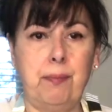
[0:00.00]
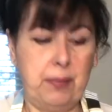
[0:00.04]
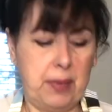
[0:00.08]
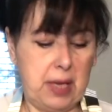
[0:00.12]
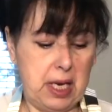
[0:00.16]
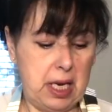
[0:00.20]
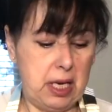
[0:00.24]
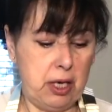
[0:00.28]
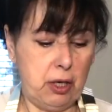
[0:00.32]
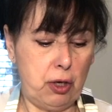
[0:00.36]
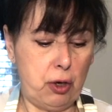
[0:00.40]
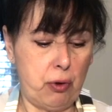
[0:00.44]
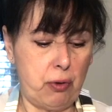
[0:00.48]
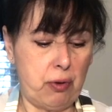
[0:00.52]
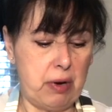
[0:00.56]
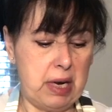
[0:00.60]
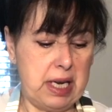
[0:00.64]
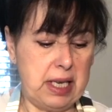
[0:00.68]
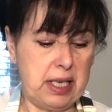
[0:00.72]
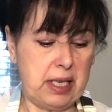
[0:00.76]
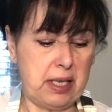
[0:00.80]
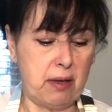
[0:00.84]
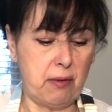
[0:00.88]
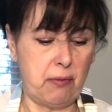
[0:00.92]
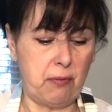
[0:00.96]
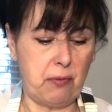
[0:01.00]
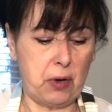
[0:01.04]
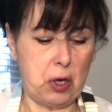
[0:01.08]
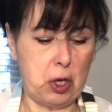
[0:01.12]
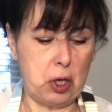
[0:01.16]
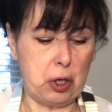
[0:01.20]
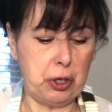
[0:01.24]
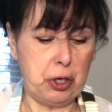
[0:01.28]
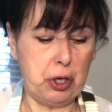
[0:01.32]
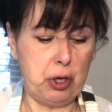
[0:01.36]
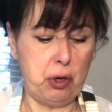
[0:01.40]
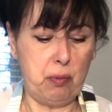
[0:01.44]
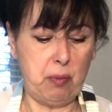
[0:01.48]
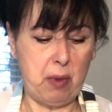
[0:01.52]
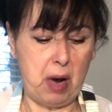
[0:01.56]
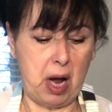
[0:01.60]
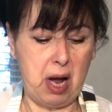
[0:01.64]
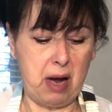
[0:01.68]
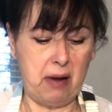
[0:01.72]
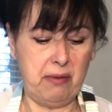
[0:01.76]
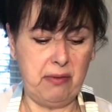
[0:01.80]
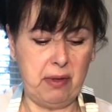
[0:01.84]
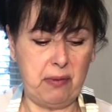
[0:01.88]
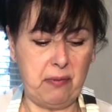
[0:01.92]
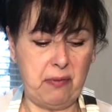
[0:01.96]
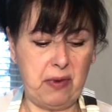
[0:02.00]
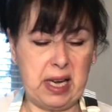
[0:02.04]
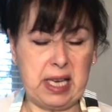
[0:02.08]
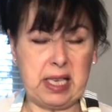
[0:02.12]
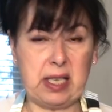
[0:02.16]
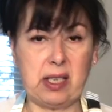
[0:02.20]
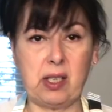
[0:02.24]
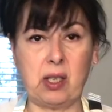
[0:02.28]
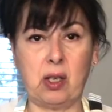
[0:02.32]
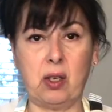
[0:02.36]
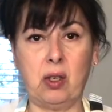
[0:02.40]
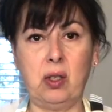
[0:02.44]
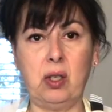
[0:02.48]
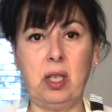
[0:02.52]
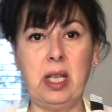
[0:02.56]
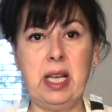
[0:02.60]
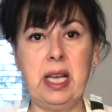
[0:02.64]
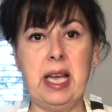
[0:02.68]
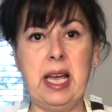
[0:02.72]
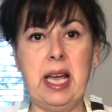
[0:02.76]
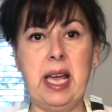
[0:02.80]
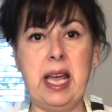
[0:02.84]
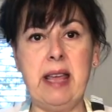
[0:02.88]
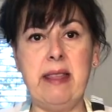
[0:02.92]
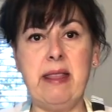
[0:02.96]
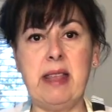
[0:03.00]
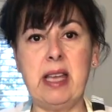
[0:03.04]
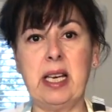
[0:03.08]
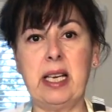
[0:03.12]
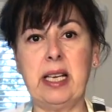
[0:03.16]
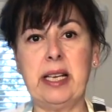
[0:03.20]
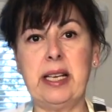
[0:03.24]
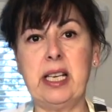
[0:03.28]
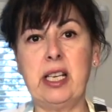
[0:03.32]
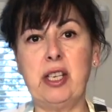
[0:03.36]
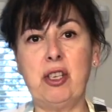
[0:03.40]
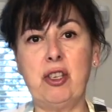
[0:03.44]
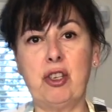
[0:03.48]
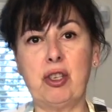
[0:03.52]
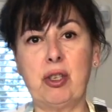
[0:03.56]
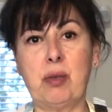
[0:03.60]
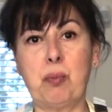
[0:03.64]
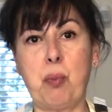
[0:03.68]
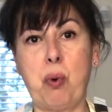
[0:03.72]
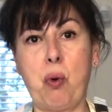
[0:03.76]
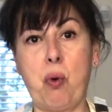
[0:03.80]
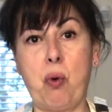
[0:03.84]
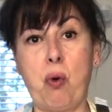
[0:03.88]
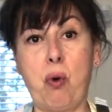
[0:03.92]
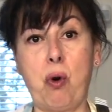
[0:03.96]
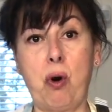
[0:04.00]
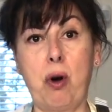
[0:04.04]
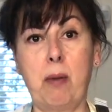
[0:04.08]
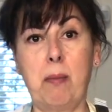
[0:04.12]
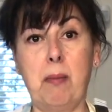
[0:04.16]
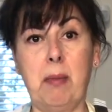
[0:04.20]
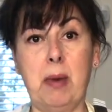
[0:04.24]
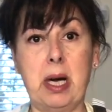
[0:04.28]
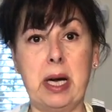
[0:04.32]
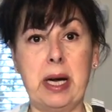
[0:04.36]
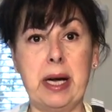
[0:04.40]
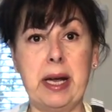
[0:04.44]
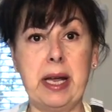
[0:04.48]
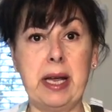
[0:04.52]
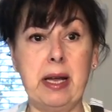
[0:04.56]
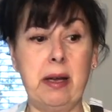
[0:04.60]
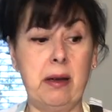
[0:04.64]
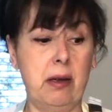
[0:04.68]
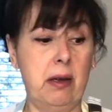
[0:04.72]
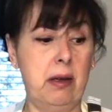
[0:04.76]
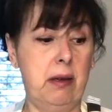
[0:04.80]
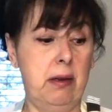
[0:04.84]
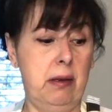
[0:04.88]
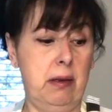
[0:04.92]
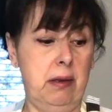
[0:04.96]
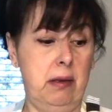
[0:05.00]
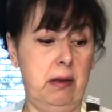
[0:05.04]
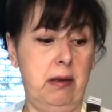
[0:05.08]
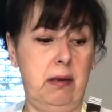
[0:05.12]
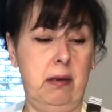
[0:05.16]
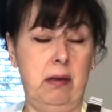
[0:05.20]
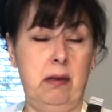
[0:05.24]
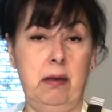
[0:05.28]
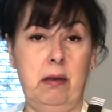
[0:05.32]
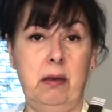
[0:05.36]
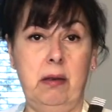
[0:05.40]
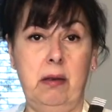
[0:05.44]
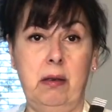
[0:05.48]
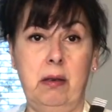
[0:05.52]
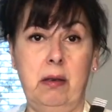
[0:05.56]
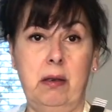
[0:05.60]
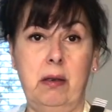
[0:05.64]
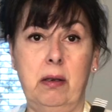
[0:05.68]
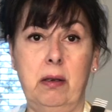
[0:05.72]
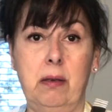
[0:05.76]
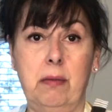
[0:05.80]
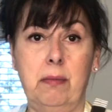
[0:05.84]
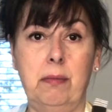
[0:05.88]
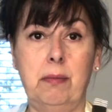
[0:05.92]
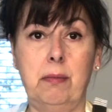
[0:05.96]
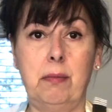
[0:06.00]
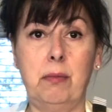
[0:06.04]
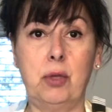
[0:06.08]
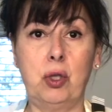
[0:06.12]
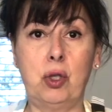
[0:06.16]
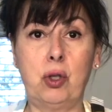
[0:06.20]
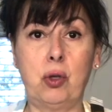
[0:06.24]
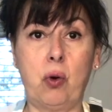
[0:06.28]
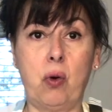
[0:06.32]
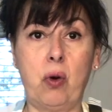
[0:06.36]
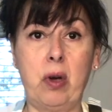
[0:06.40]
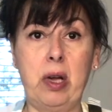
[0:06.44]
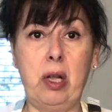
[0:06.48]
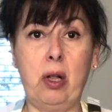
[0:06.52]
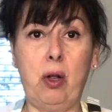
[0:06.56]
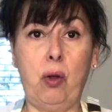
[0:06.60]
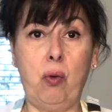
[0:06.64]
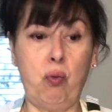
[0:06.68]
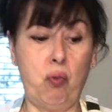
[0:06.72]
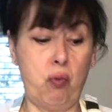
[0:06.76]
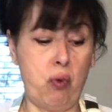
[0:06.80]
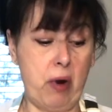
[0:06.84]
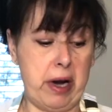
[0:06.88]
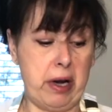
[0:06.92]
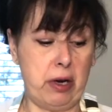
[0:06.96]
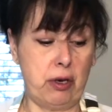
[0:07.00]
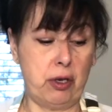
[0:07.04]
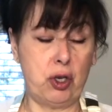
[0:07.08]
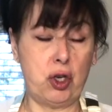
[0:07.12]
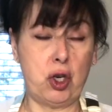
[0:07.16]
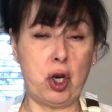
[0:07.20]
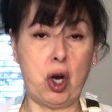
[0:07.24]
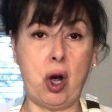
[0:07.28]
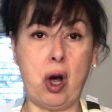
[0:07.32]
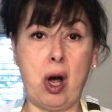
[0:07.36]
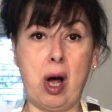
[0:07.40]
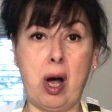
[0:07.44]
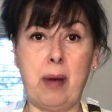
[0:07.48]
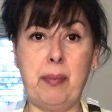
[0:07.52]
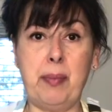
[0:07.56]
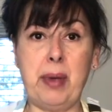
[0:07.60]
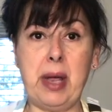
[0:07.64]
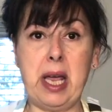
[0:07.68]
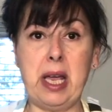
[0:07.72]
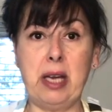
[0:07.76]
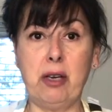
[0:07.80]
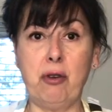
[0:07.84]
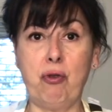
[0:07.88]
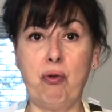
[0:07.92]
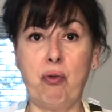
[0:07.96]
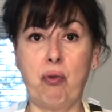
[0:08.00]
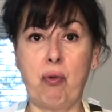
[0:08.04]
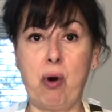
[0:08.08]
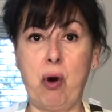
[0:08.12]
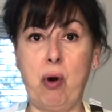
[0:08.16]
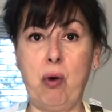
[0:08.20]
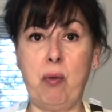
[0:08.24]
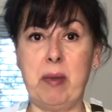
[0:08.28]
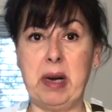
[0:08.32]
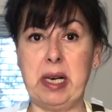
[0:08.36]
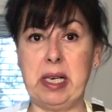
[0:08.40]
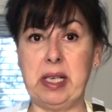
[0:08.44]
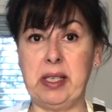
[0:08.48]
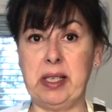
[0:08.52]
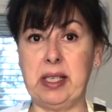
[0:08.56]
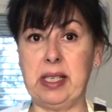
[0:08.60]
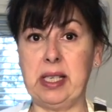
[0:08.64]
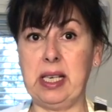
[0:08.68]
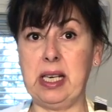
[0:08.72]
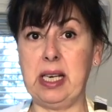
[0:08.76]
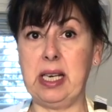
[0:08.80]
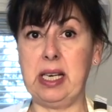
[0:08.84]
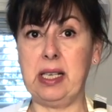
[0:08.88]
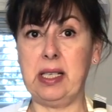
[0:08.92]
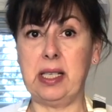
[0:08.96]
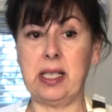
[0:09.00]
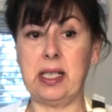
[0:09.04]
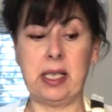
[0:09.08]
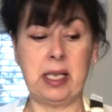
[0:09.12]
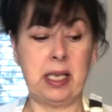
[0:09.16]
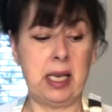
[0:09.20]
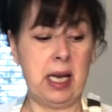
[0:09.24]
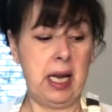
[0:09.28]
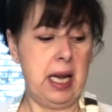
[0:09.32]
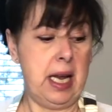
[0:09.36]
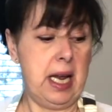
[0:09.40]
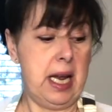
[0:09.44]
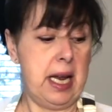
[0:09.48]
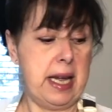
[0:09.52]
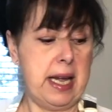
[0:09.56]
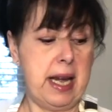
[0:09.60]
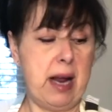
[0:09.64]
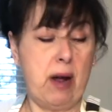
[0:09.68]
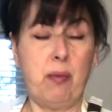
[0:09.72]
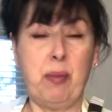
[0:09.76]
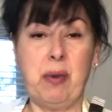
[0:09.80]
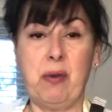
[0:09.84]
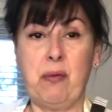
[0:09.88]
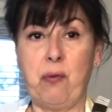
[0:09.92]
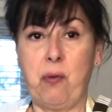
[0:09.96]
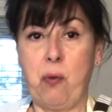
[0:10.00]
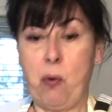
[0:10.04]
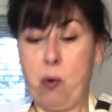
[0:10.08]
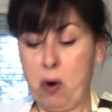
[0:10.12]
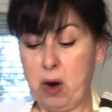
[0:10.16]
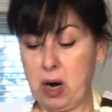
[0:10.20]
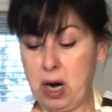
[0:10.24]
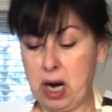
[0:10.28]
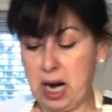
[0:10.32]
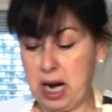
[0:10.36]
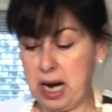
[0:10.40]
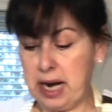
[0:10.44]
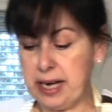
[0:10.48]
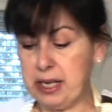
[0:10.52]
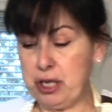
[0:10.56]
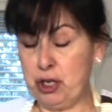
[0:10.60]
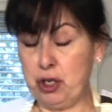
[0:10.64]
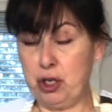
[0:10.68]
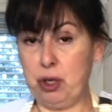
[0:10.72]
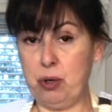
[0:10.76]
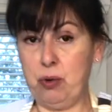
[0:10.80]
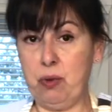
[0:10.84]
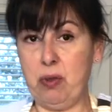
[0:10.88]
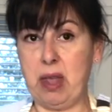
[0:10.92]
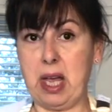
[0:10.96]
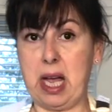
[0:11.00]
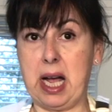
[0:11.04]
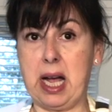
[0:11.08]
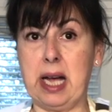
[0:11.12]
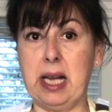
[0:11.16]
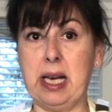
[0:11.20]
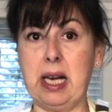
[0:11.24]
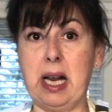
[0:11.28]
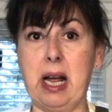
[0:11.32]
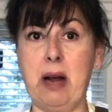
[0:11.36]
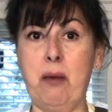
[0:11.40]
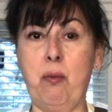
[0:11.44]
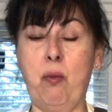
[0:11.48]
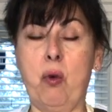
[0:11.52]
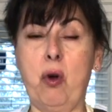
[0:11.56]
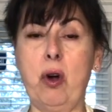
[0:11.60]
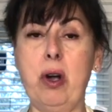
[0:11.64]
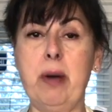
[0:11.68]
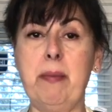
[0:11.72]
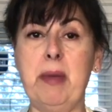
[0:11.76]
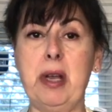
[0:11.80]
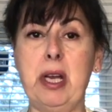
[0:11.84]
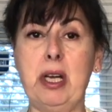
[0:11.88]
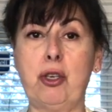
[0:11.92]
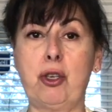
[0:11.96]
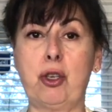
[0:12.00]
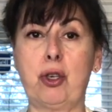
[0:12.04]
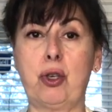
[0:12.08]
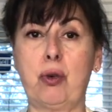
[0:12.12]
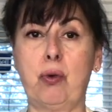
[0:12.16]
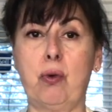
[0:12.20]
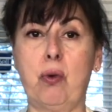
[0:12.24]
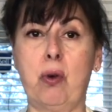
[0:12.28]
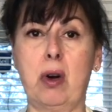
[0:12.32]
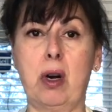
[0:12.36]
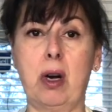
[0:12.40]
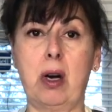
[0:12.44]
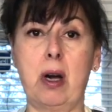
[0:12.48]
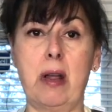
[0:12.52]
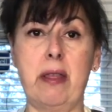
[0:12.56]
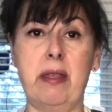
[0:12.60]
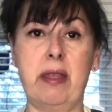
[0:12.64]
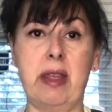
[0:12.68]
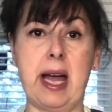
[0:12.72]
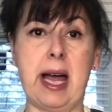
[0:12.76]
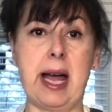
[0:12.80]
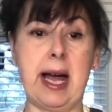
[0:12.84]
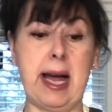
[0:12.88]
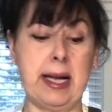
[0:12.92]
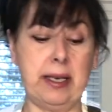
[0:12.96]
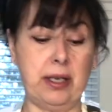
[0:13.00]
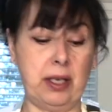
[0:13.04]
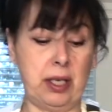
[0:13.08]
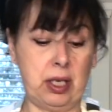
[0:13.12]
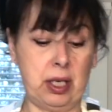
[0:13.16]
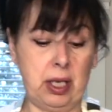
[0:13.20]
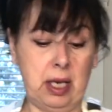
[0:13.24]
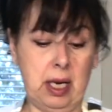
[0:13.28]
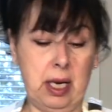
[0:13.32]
increase the volume of the vessel, and then I can just pour my soil right on top and grow my seeds. Now before I do that, I want to make sure that